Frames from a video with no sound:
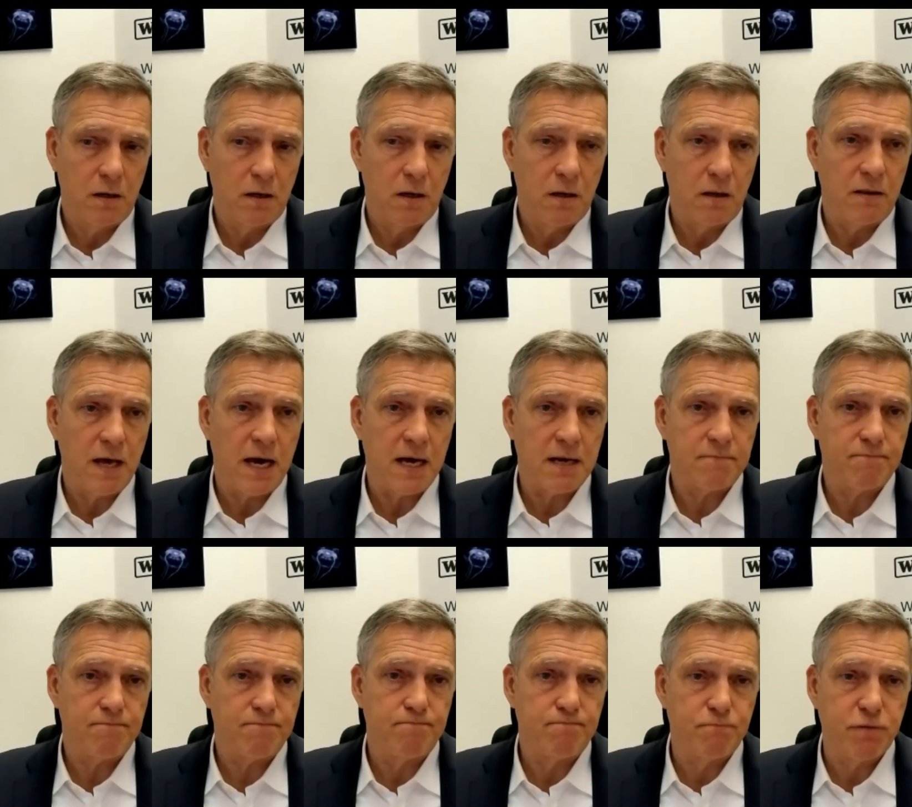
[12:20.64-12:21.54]
That
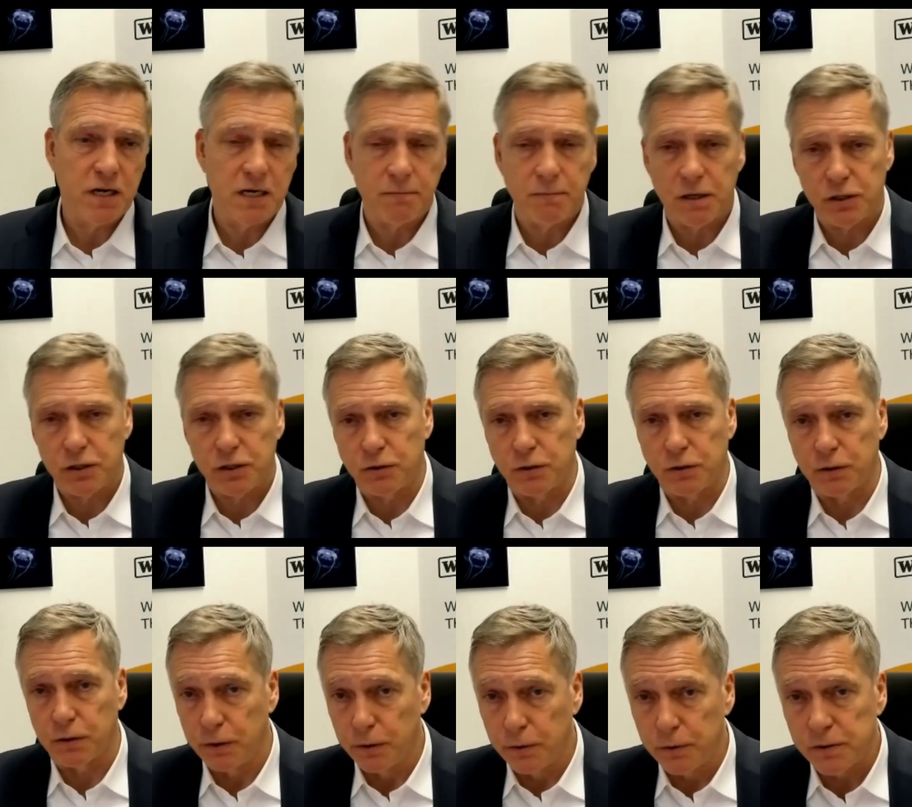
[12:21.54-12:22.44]
pretty much
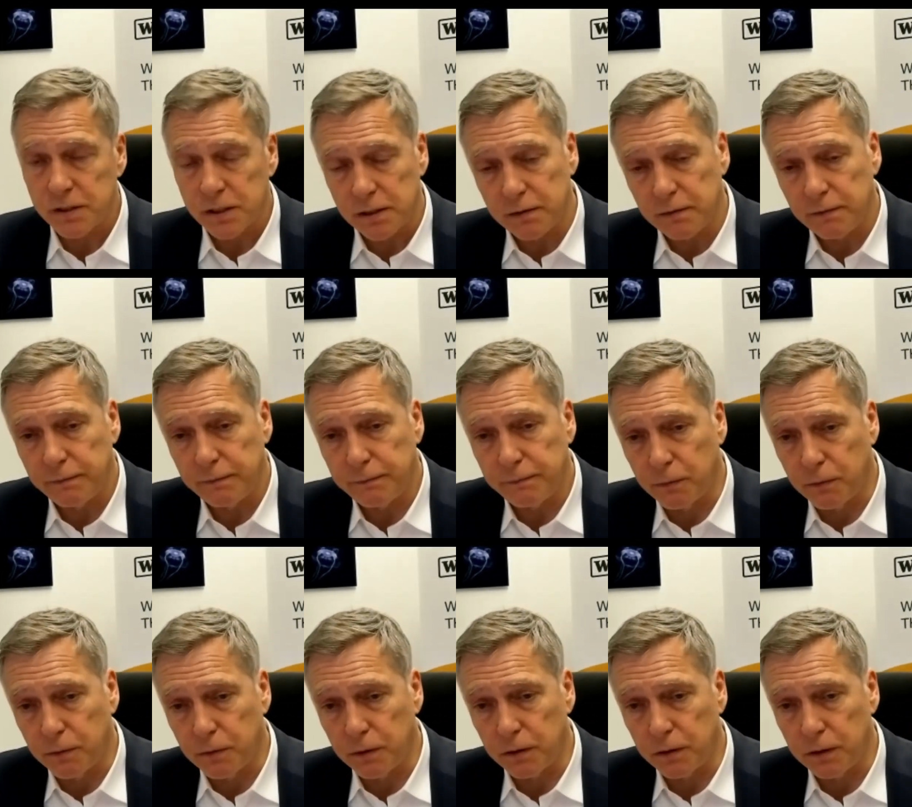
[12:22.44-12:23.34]
concludes it
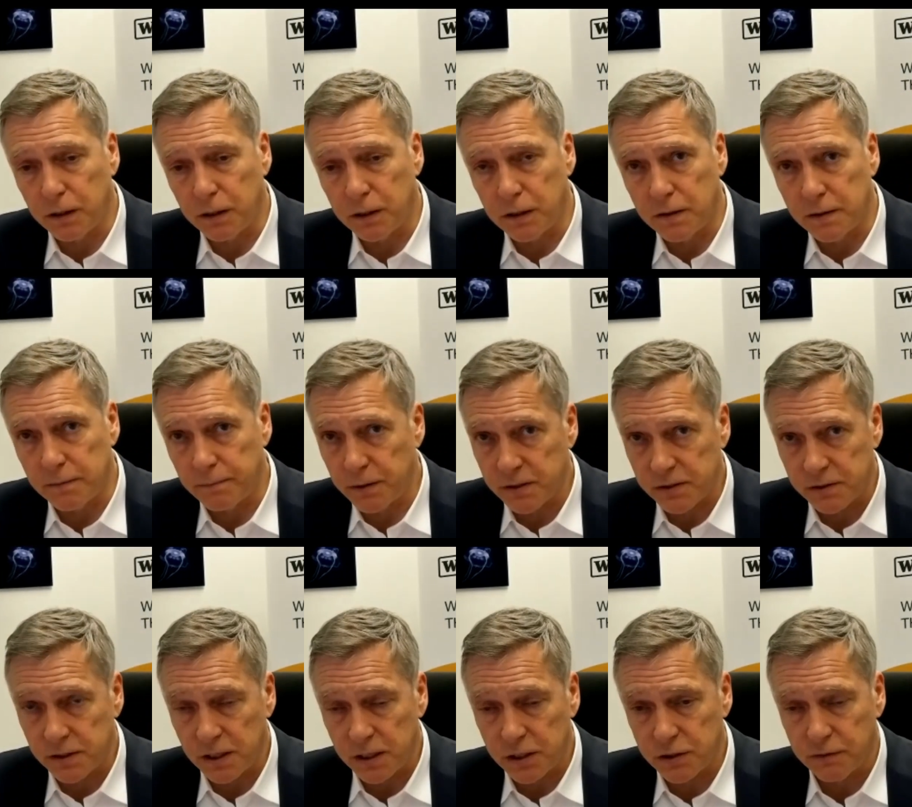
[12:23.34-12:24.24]
for the
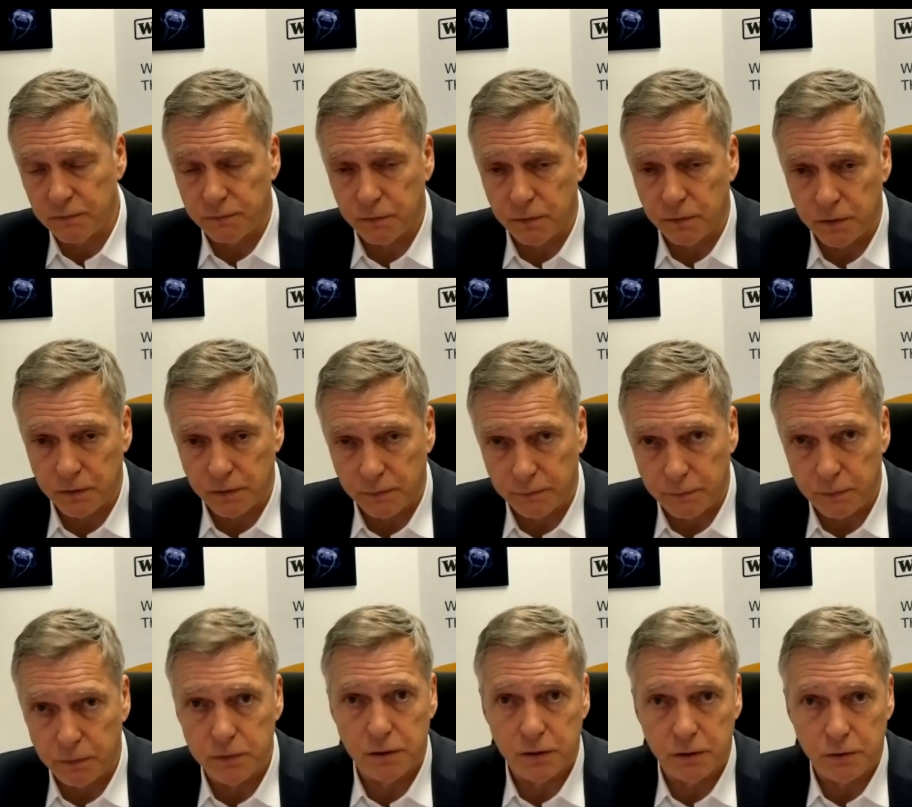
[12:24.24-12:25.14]
presentation for the
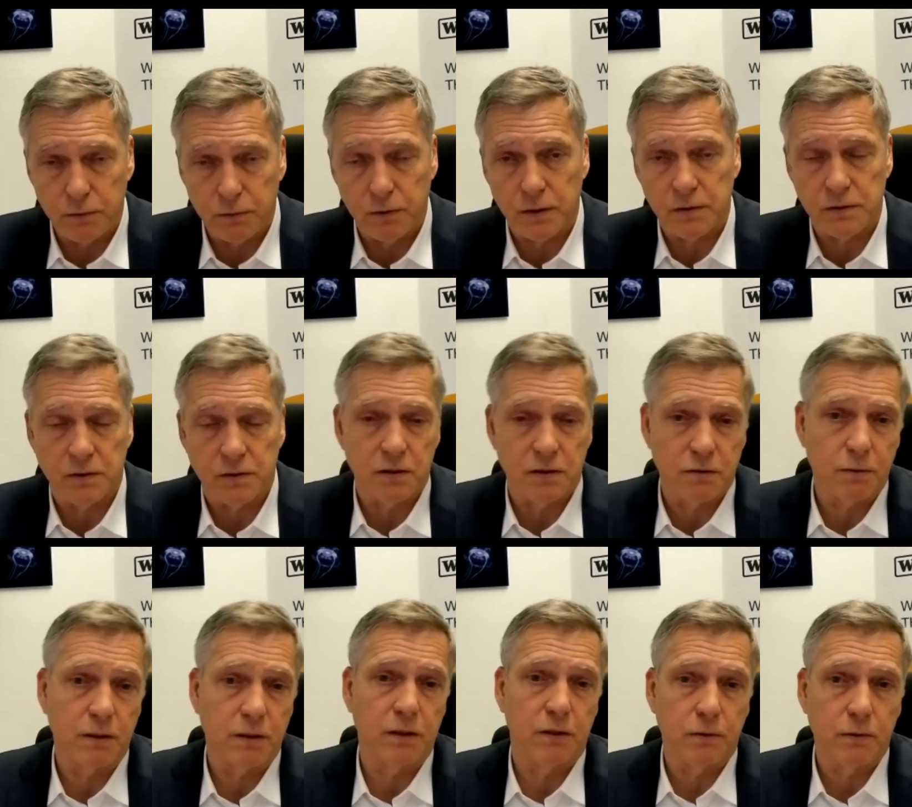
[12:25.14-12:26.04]
full year
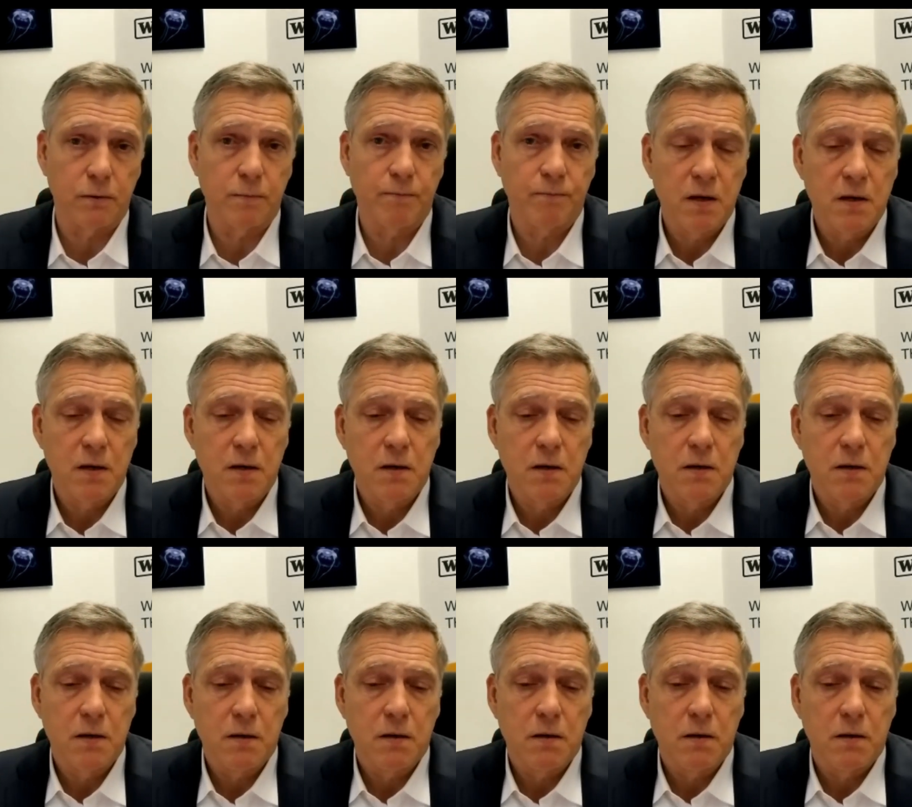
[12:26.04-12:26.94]
2022.
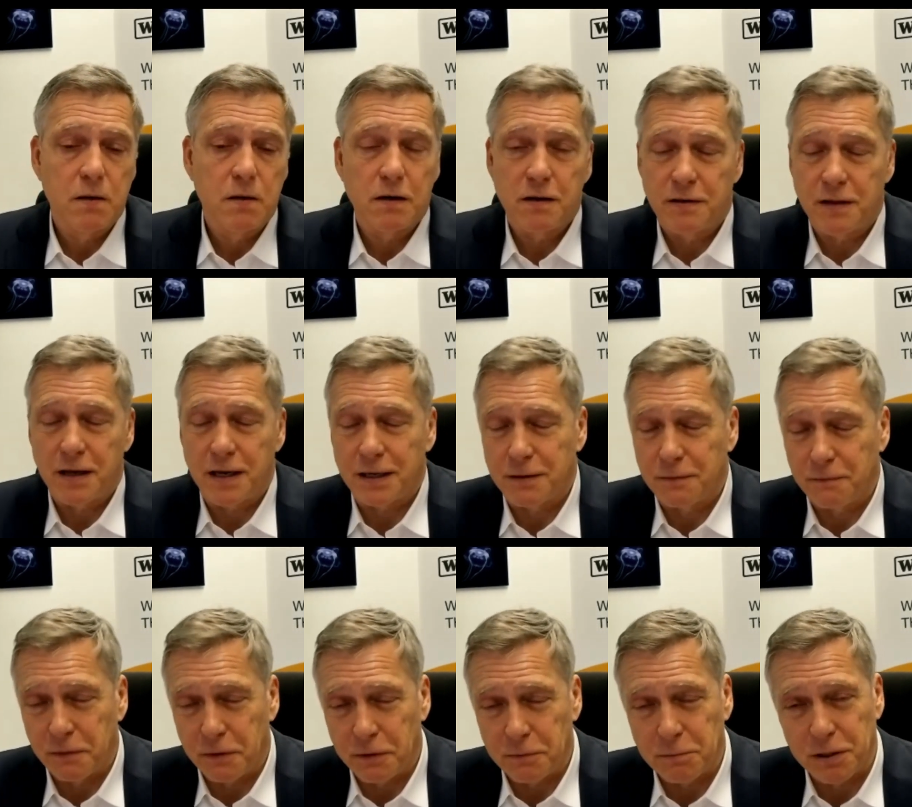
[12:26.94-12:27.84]
Thank you
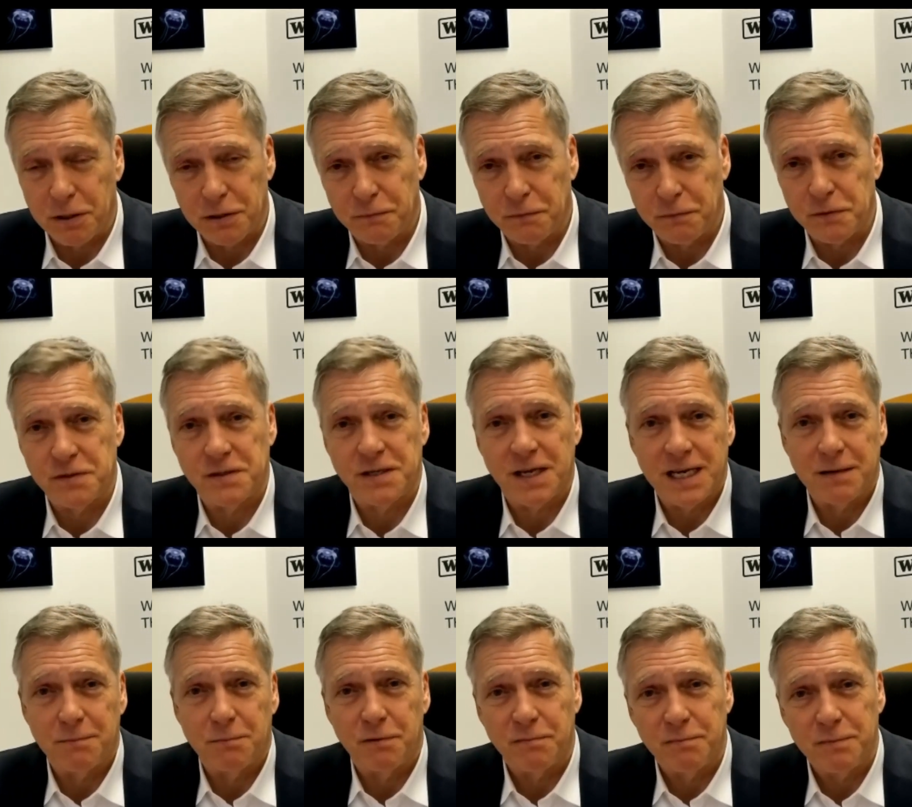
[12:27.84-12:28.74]
very much for staying
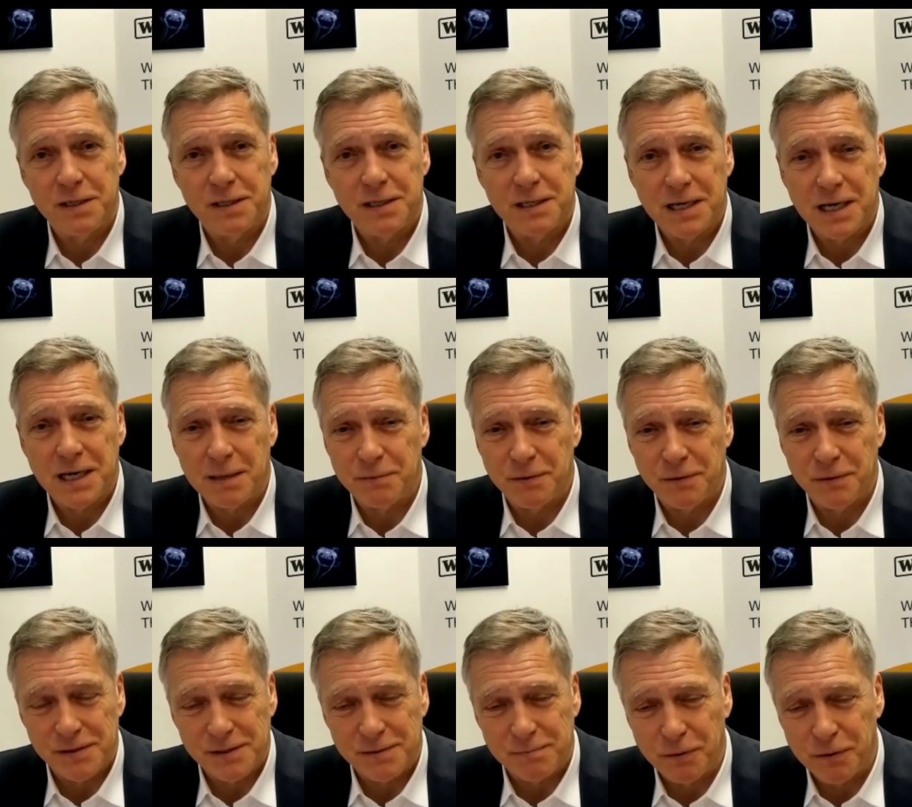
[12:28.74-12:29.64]
with me up to
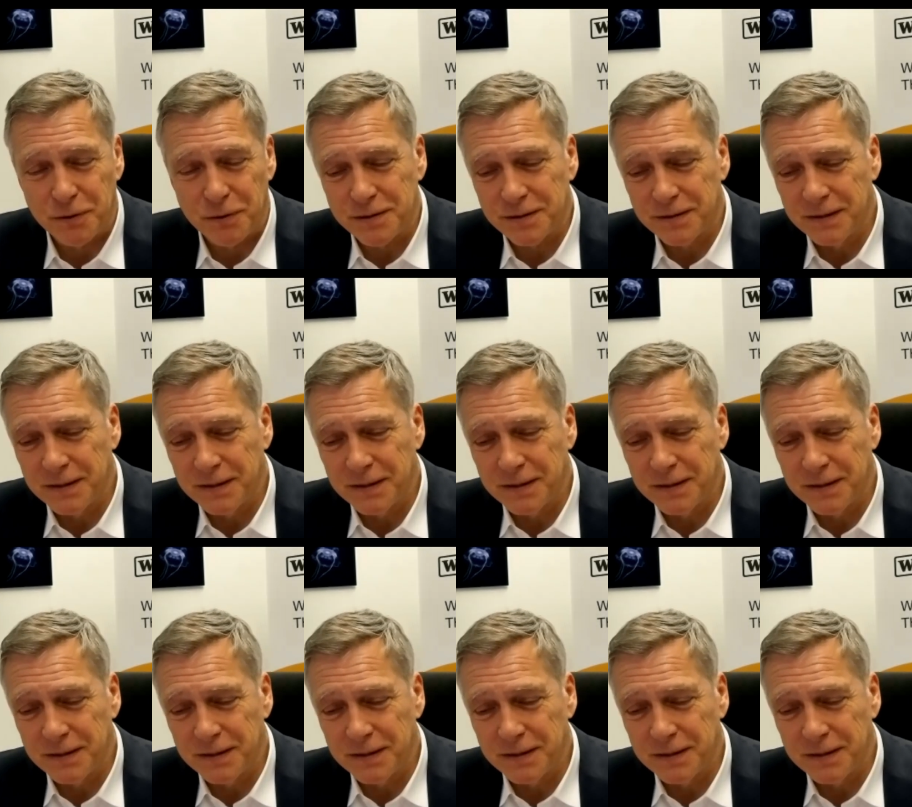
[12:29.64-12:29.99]
this point.